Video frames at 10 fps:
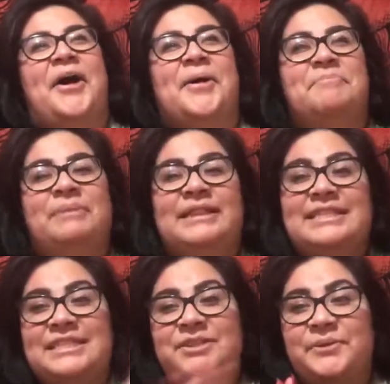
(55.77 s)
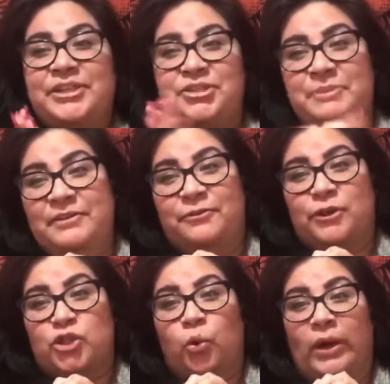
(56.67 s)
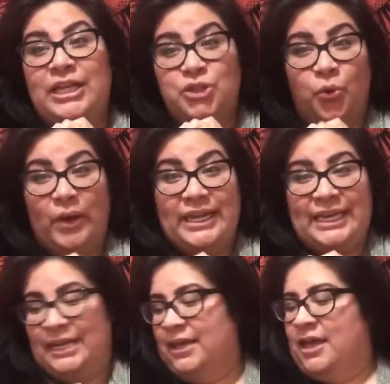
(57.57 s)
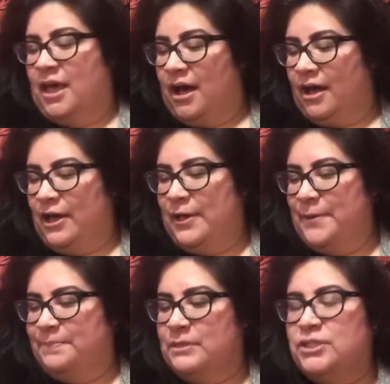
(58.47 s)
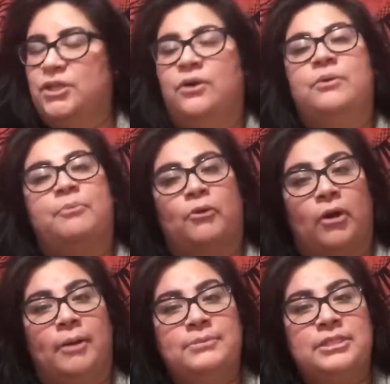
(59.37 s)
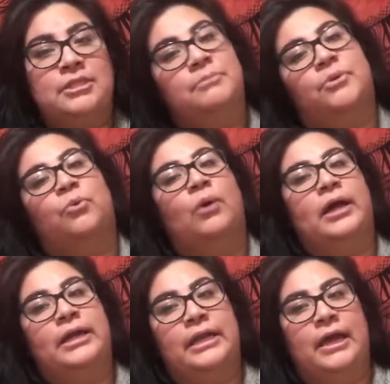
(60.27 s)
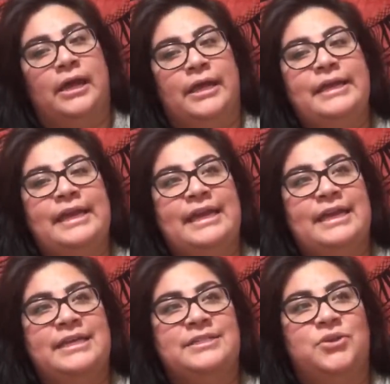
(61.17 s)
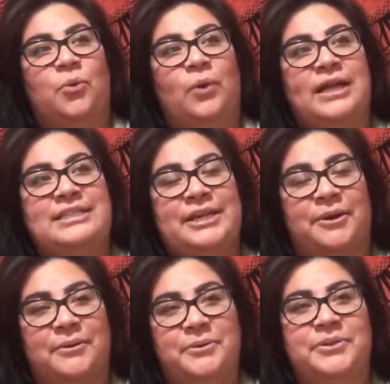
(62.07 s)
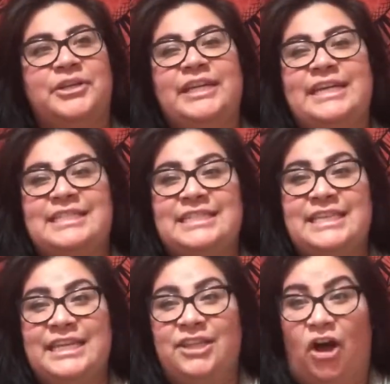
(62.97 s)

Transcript: um, but this is going to be for 2020. Um, so prompt number one is what tarot goodies did the